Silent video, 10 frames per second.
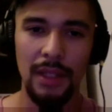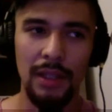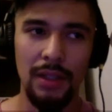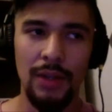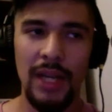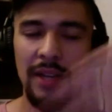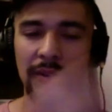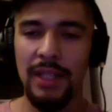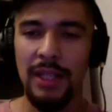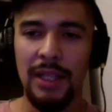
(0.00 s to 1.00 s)
you have
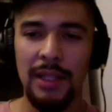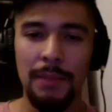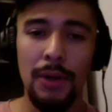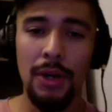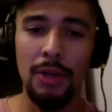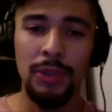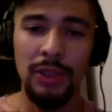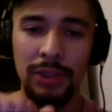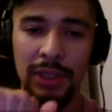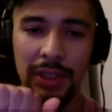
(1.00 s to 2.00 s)
the part when you
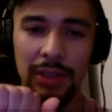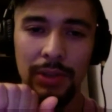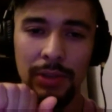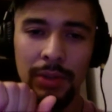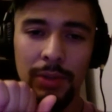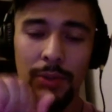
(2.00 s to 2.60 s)
need to